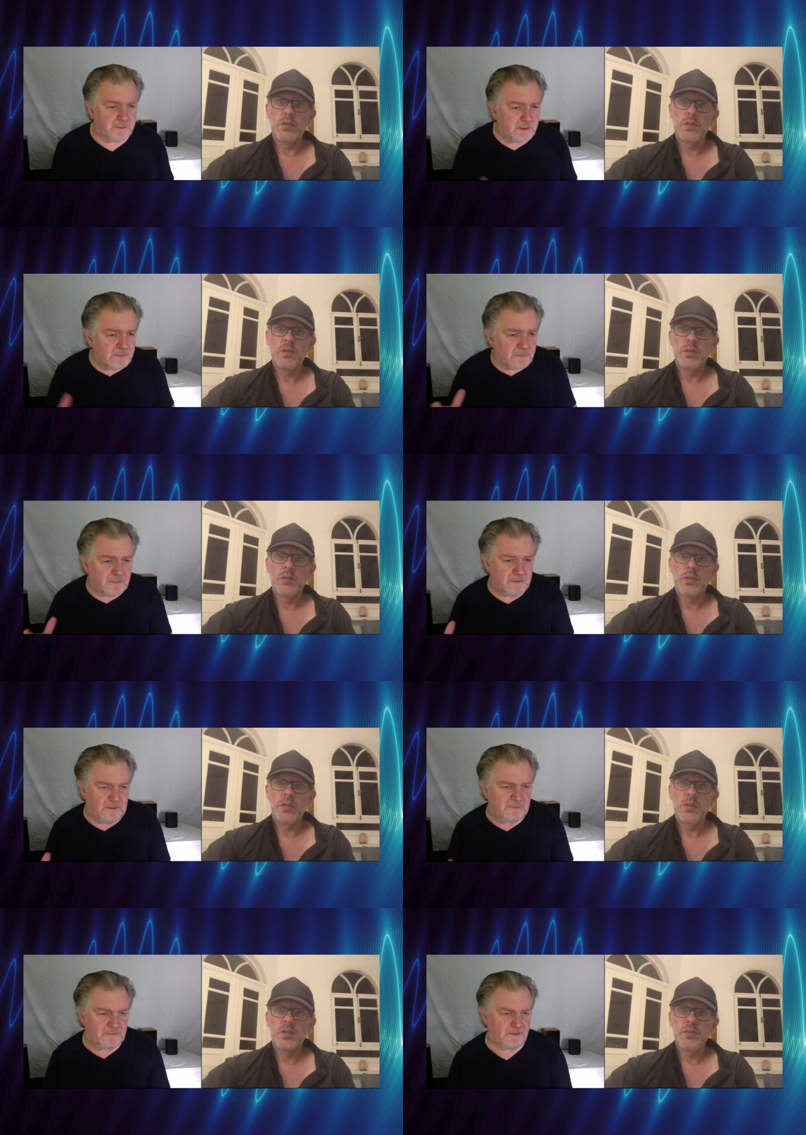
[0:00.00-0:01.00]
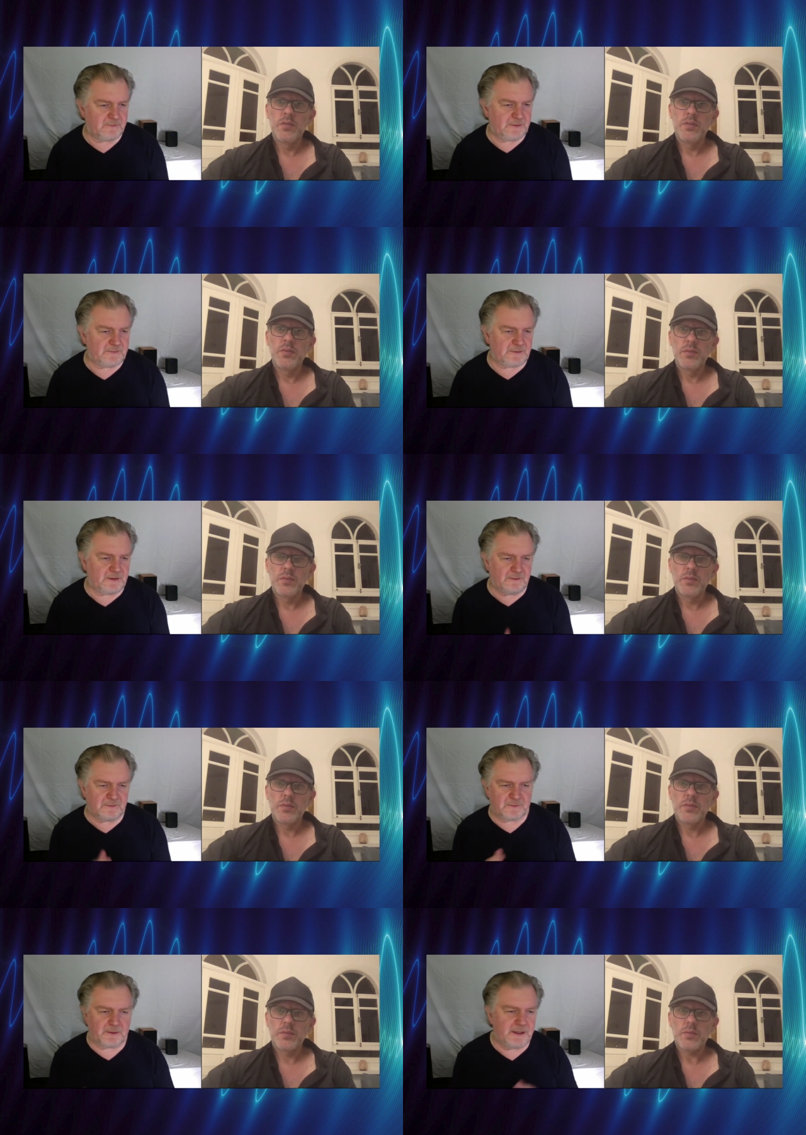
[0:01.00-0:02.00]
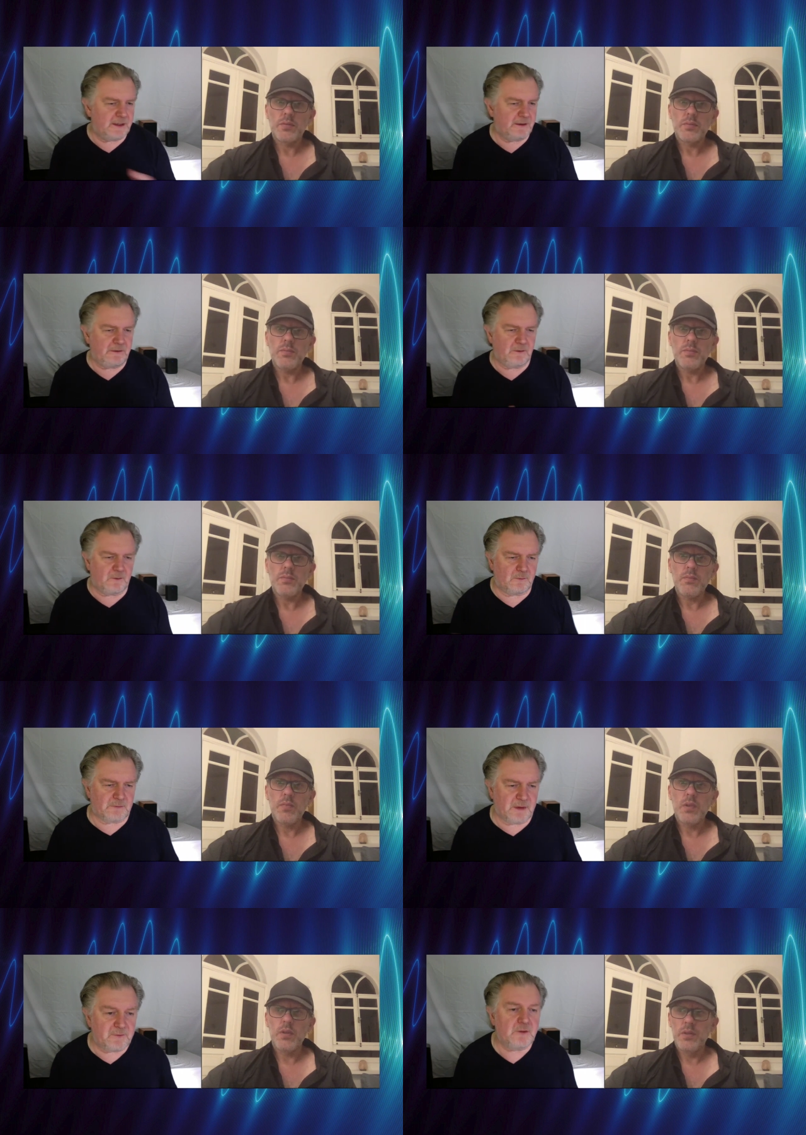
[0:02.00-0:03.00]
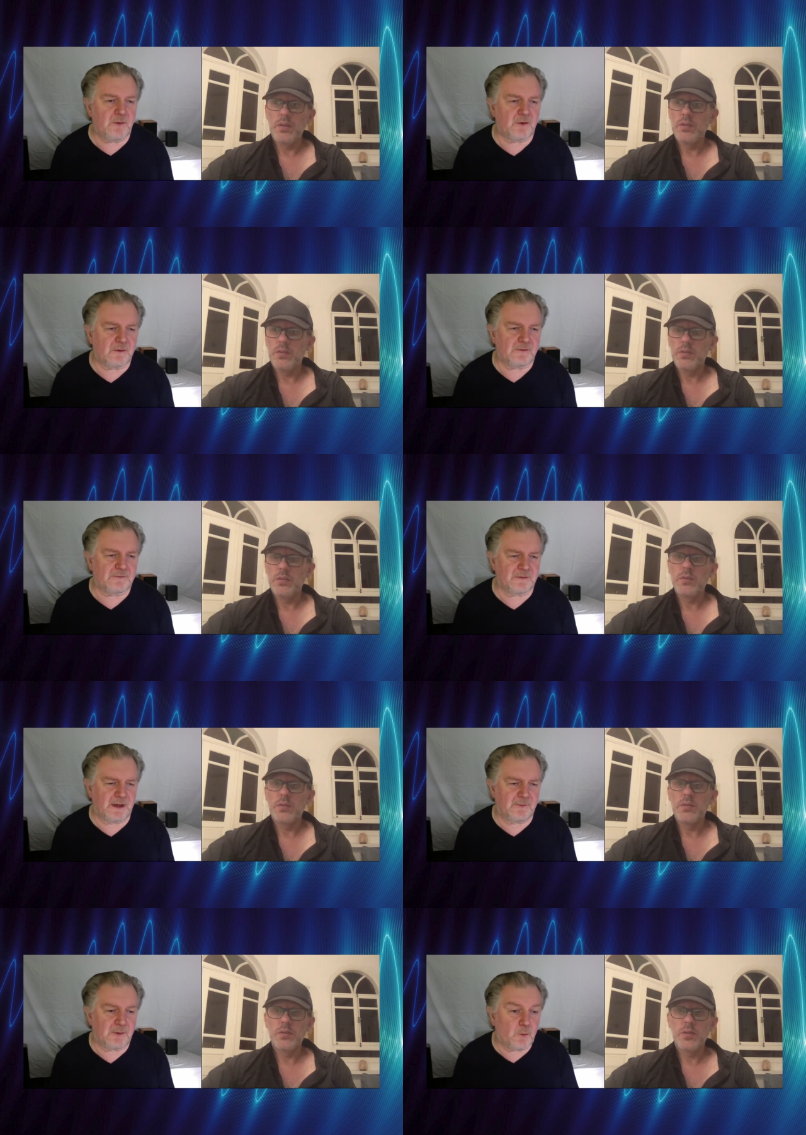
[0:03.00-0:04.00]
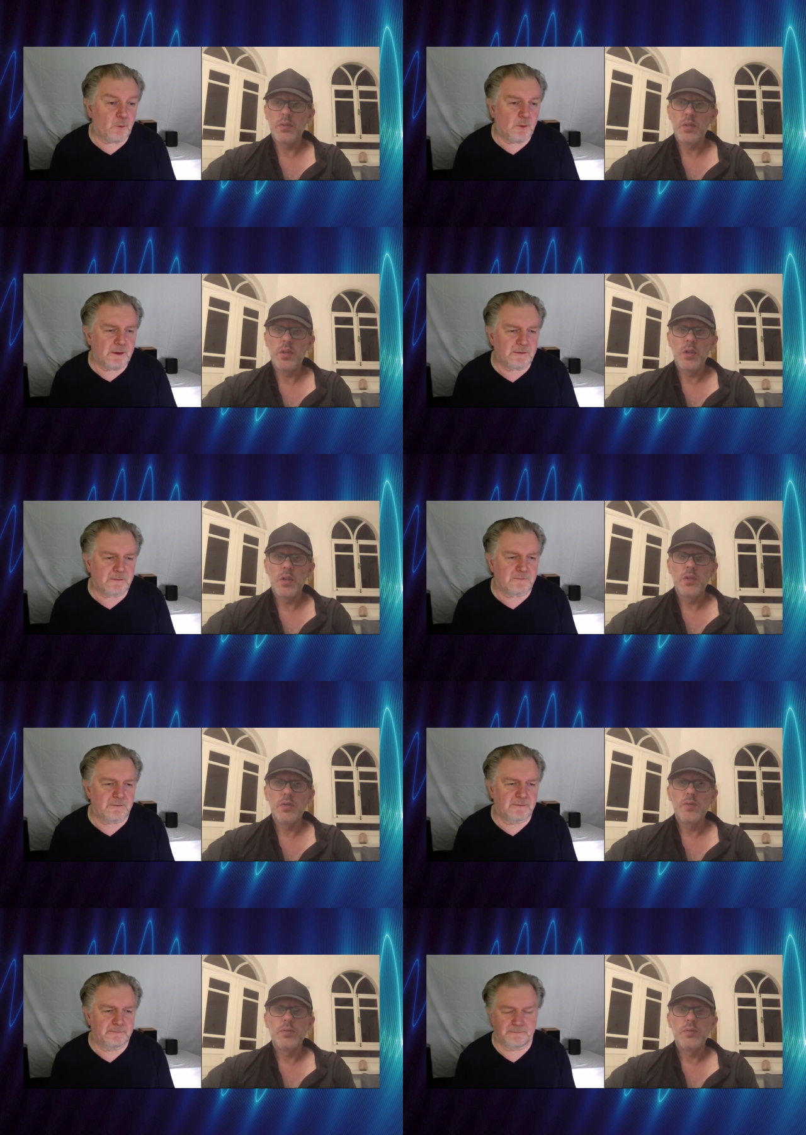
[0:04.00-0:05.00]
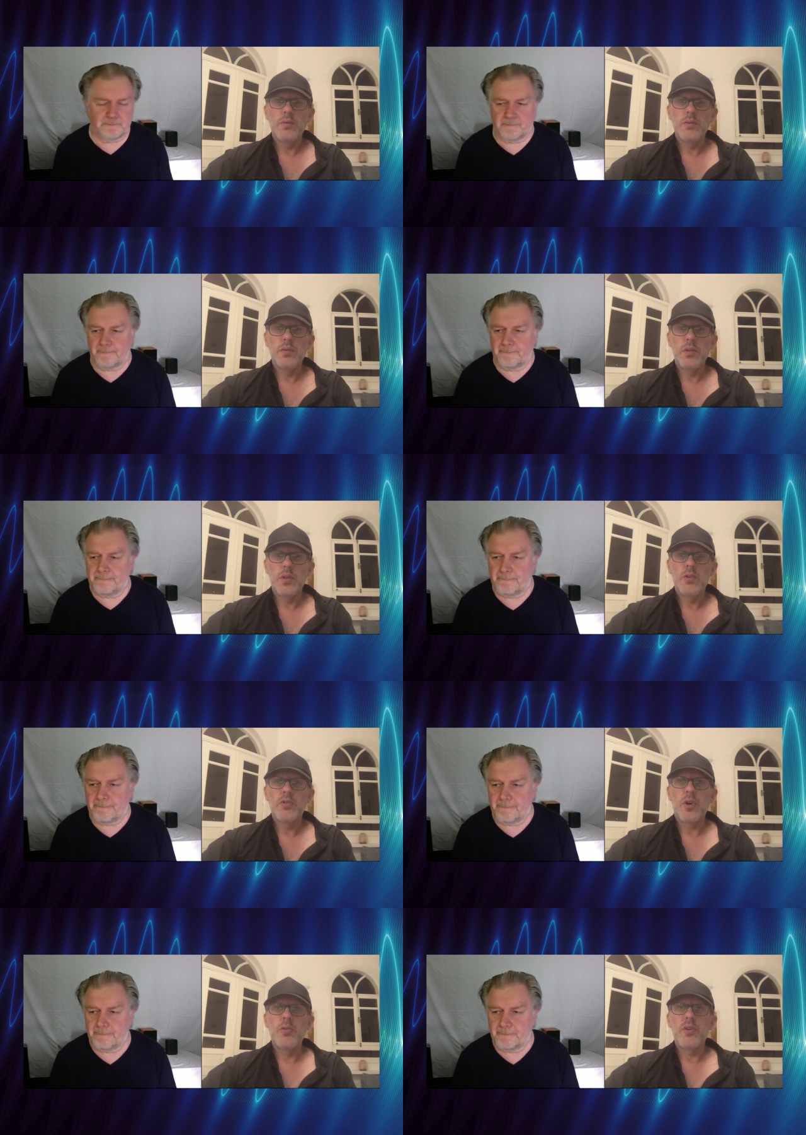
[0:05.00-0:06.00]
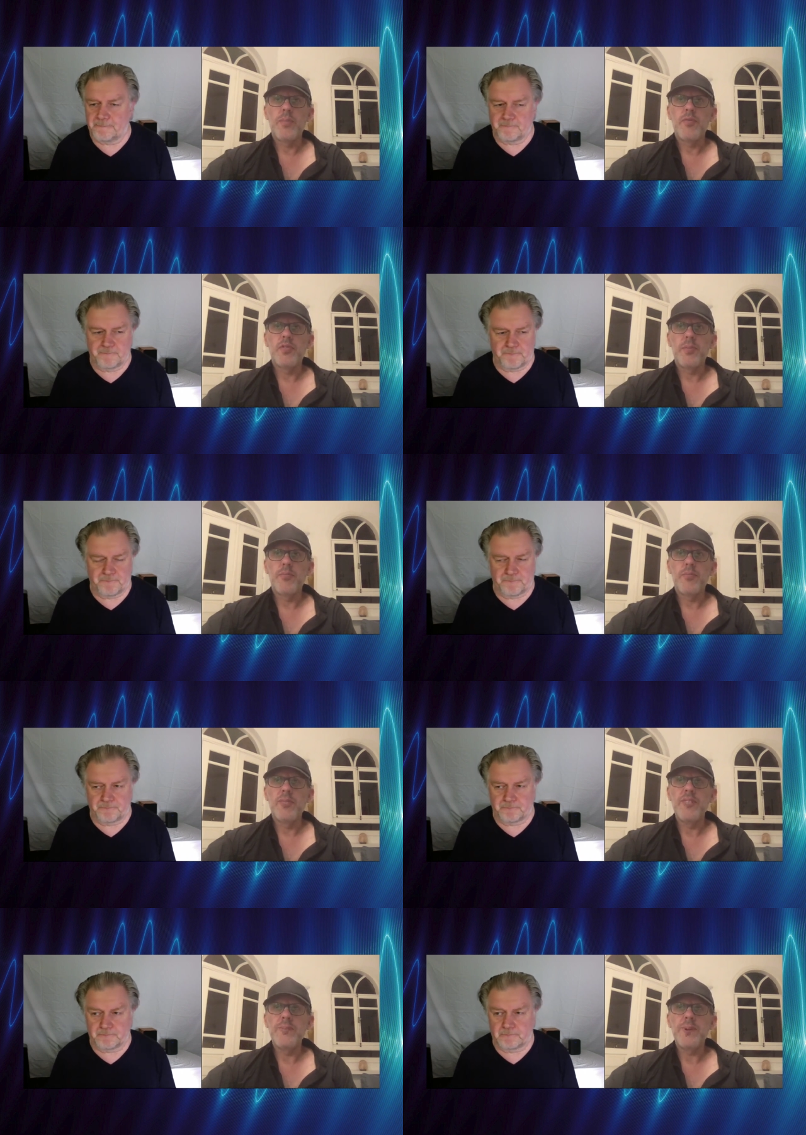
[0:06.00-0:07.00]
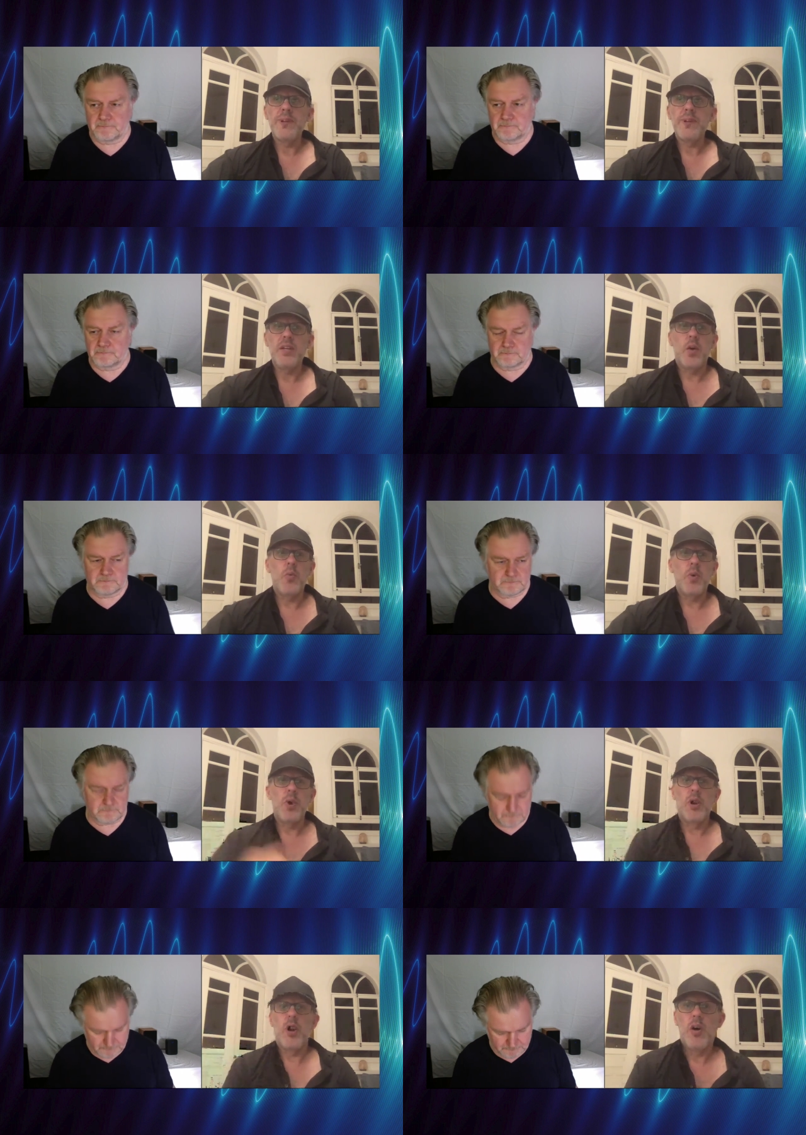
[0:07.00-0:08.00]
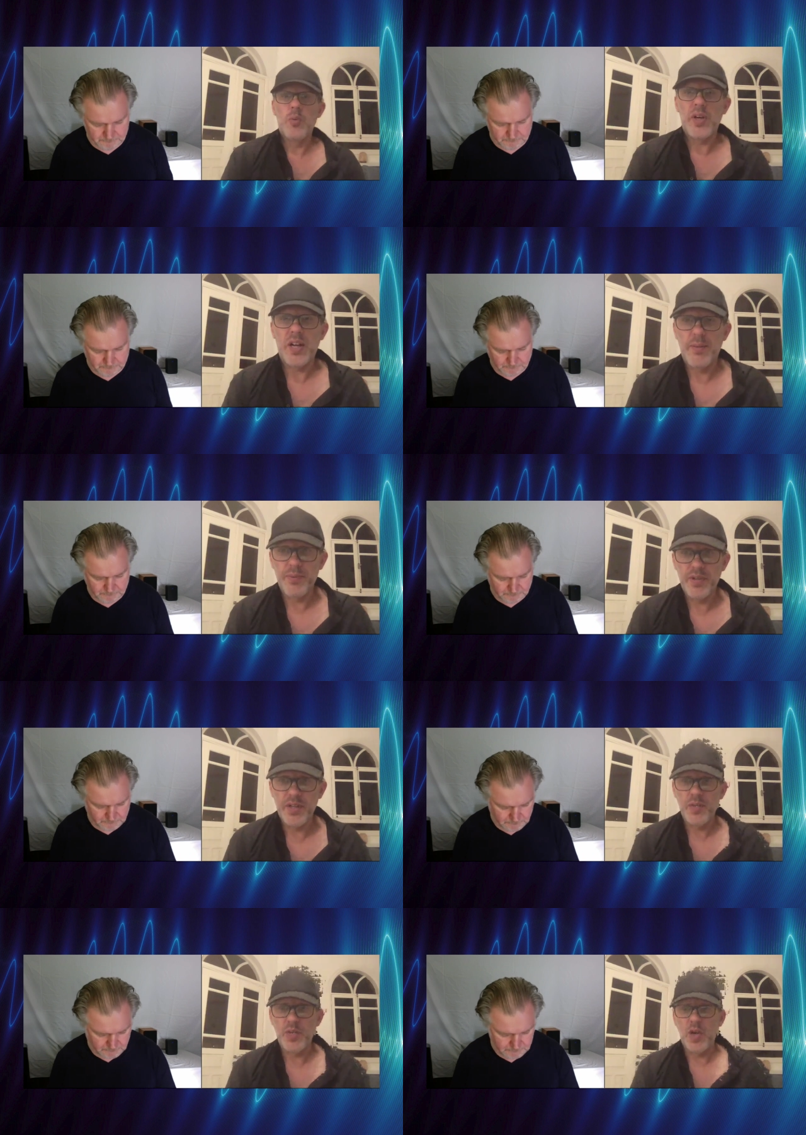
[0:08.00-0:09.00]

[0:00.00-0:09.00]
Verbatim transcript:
Speaker 1: or is it just a service? Can you explain your revenue models and how it all works?
Speaker 2: So, so, so broadly speaking, though, we're, we're not a hardware company.